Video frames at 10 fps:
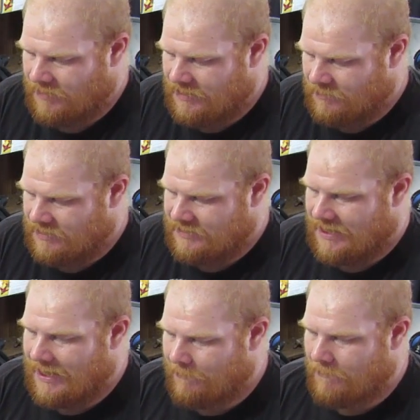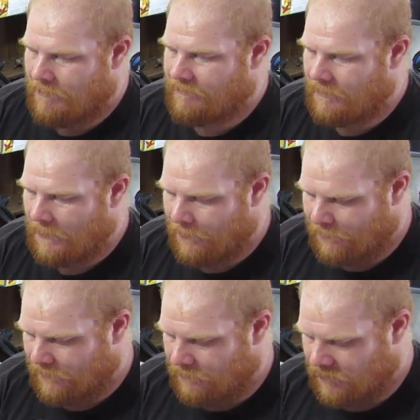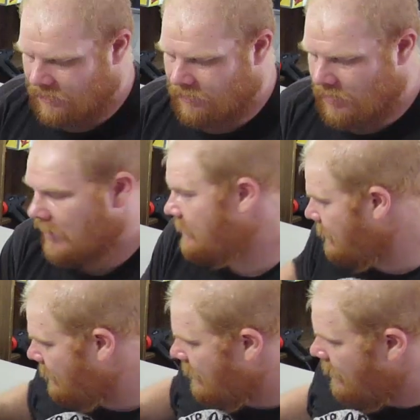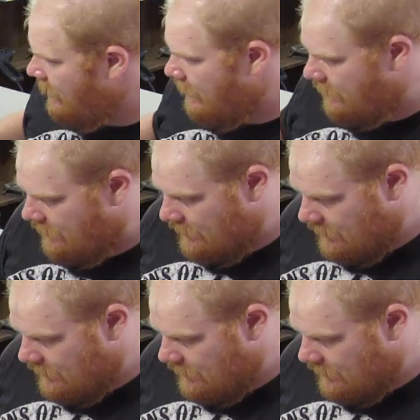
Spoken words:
we did with the top. Let's cross it there.